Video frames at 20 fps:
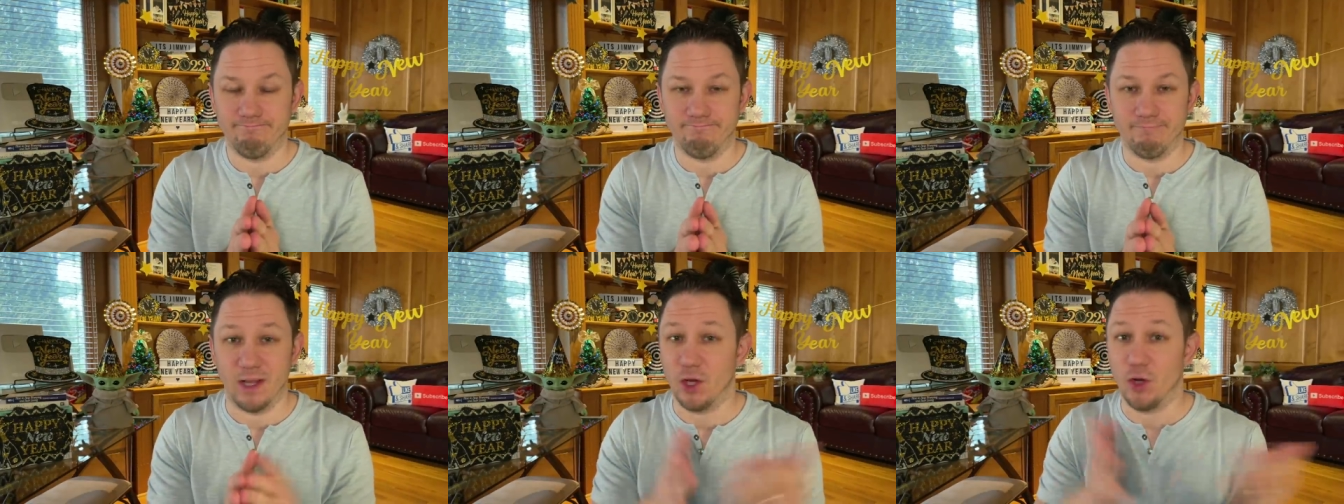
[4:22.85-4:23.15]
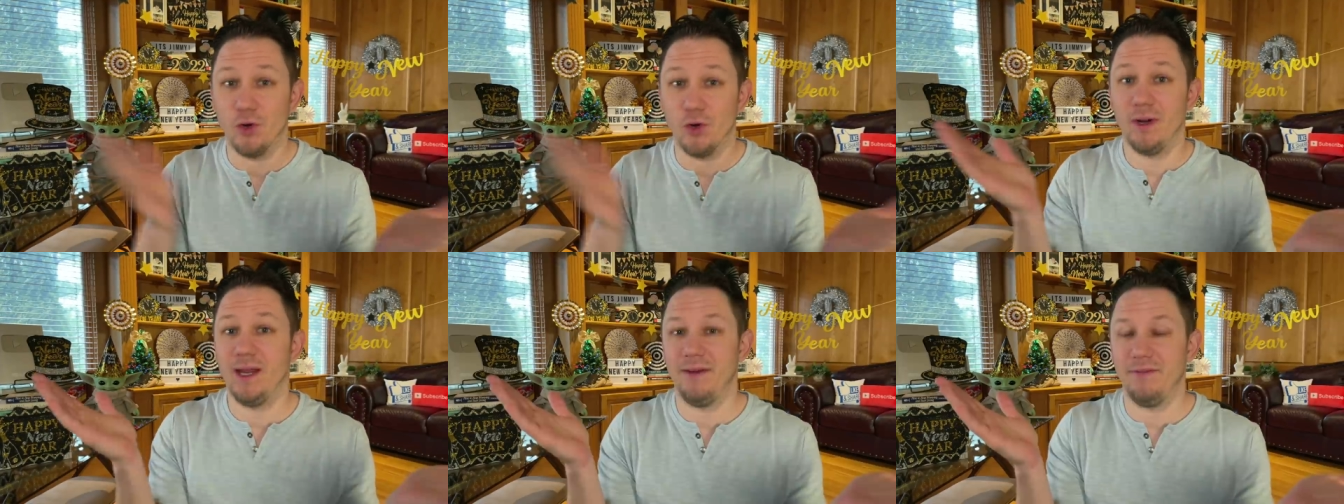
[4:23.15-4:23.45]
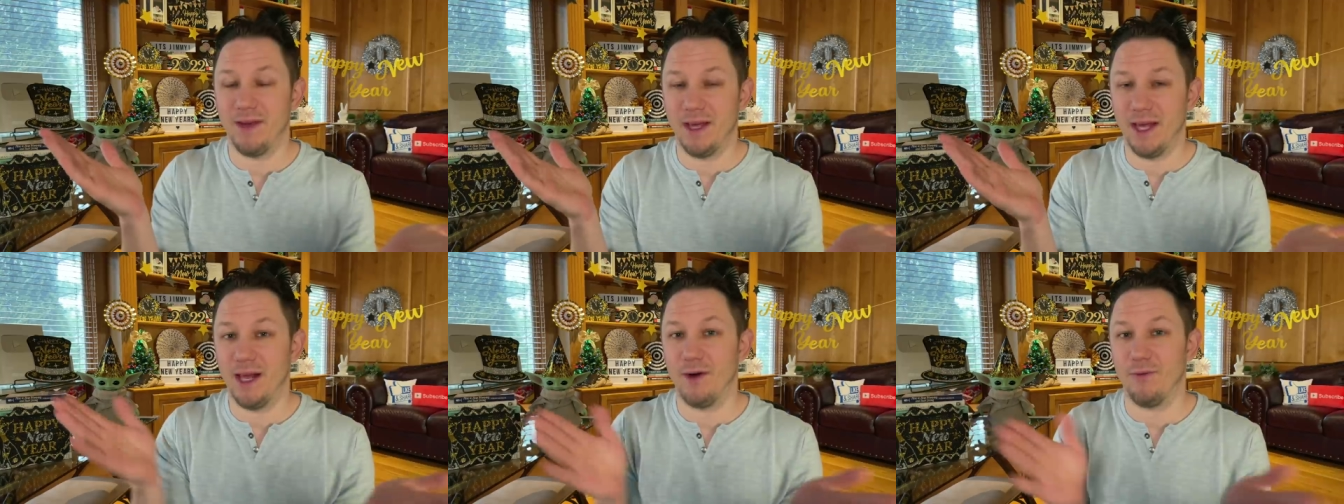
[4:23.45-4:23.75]
and couldn't
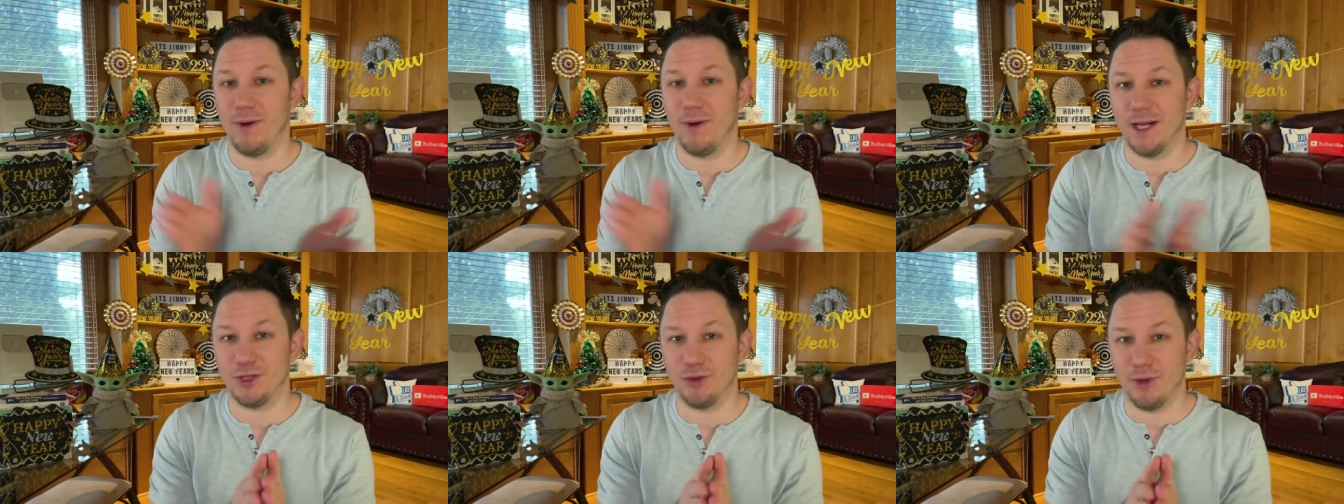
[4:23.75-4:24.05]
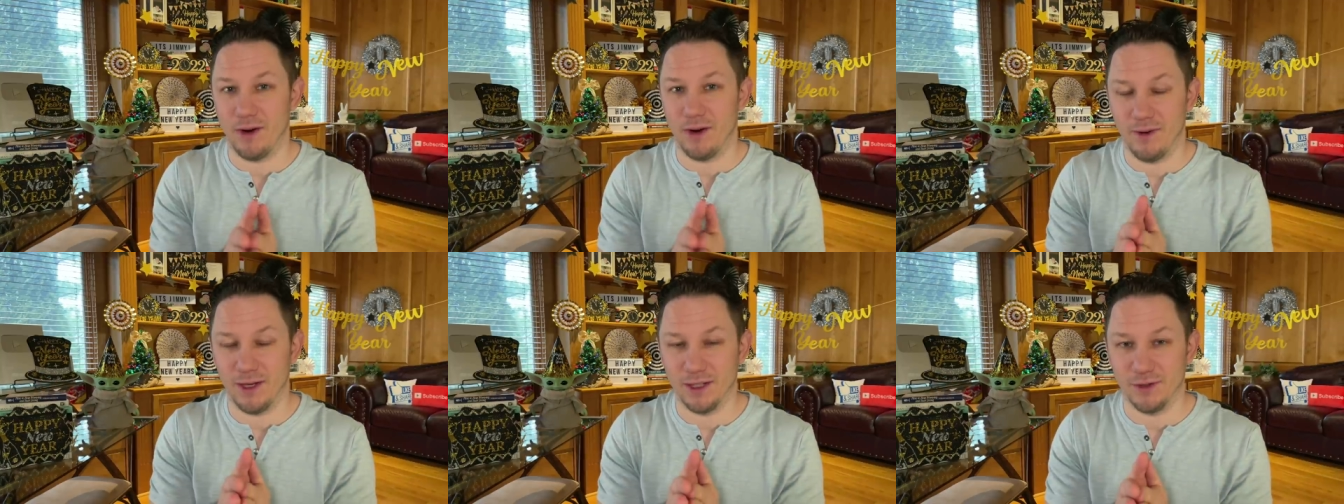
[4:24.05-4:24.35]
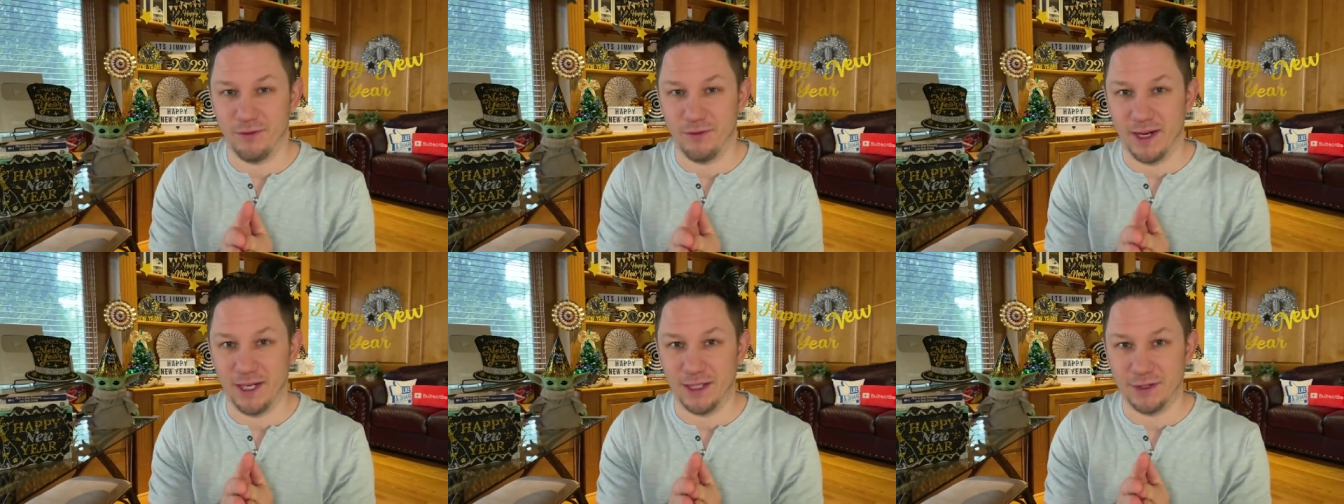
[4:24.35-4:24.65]
even get a restaurant
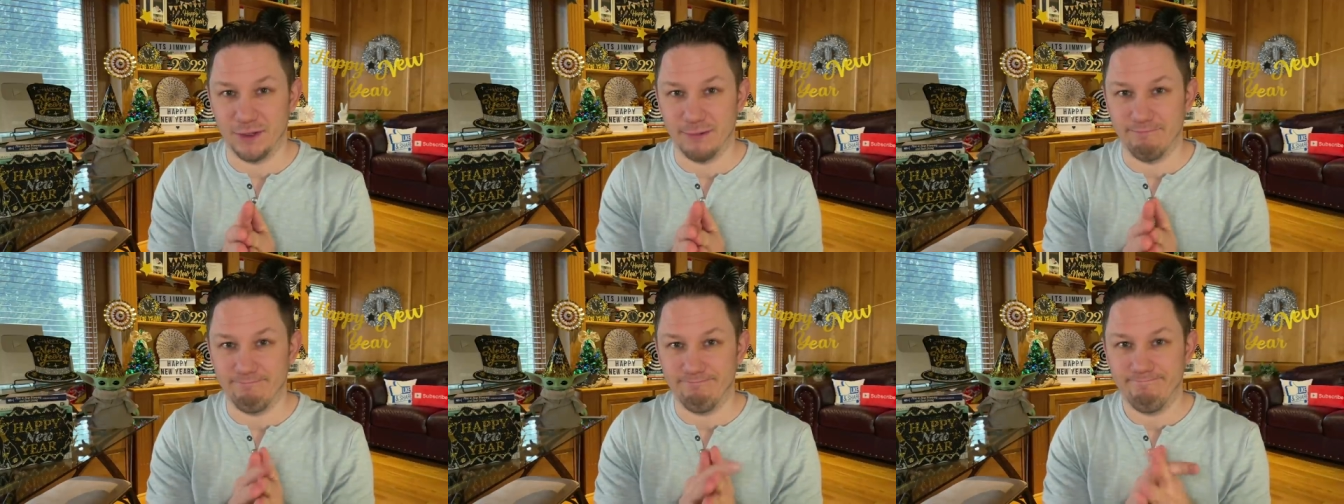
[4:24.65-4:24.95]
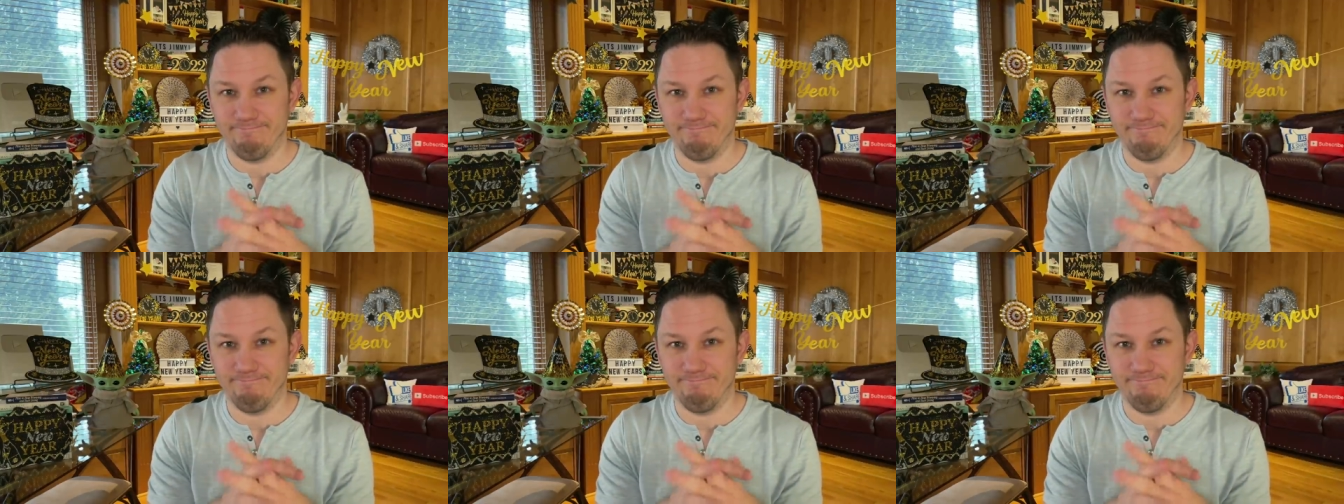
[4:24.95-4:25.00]
reservation